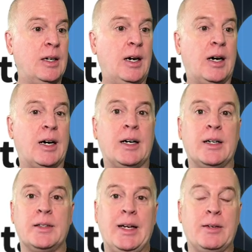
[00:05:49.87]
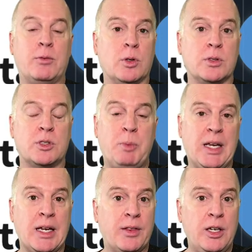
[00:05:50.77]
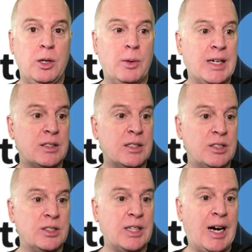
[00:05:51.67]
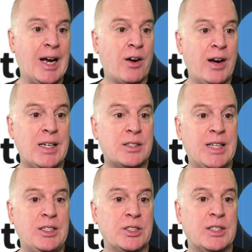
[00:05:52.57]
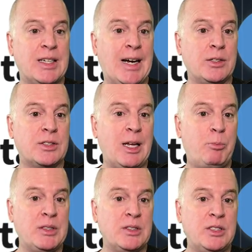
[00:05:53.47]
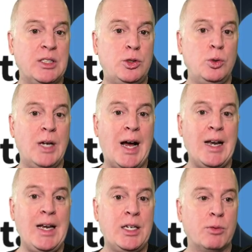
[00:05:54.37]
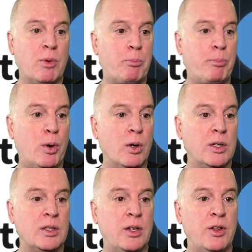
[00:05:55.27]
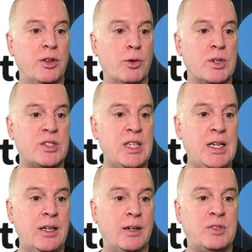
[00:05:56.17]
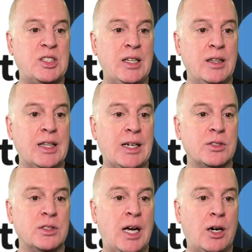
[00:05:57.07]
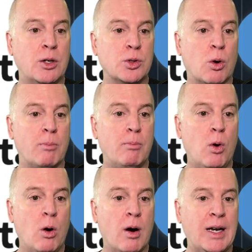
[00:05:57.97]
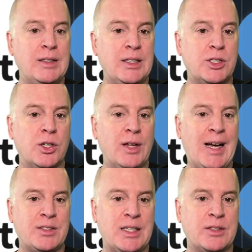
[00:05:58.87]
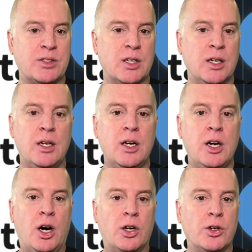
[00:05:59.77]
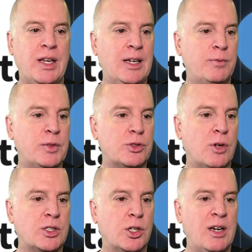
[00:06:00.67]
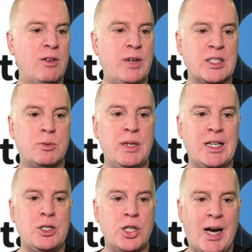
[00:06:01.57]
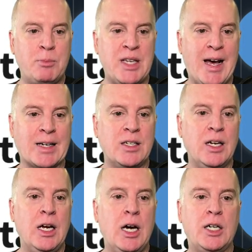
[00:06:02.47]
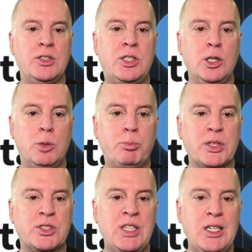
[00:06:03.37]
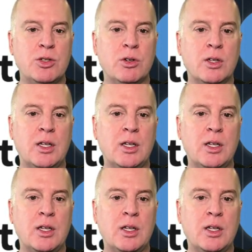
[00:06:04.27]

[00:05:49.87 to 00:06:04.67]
And of course, speaking of the US, this is the IRS. They just announced that businesses do not need to report the receipt of $10,000 or more in digital assets under the Infrastructure Investment and Jobs Act until procedural